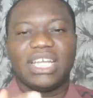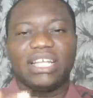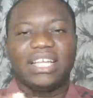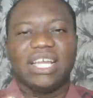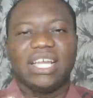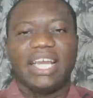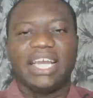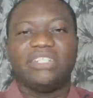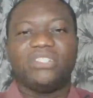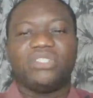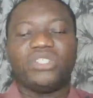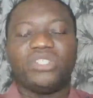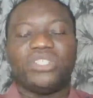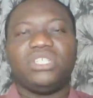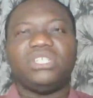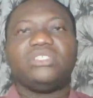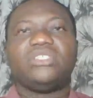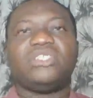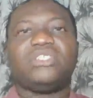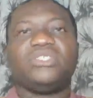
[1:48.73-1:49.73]
And
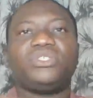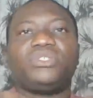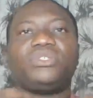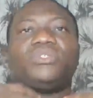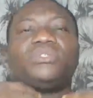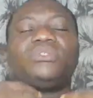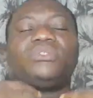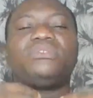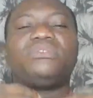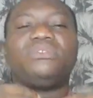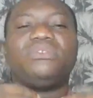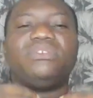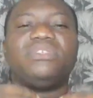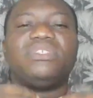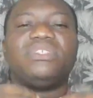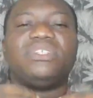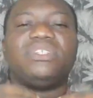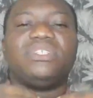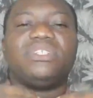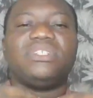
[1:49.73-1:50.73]
Jesus
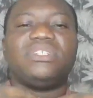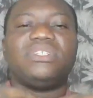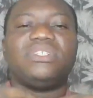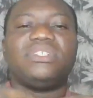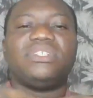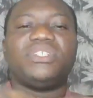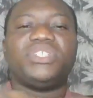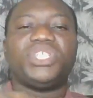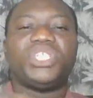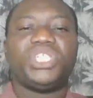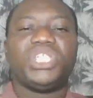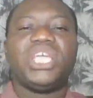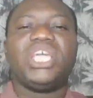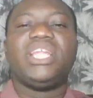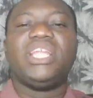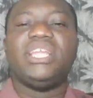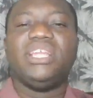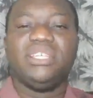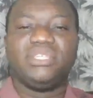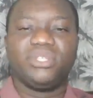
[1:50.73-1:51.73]

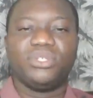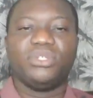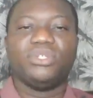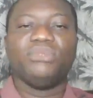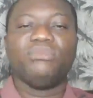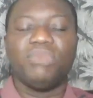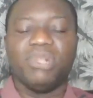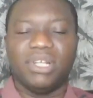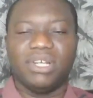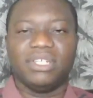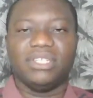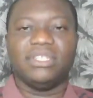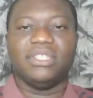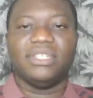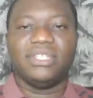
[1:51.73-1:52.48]
shed his own blood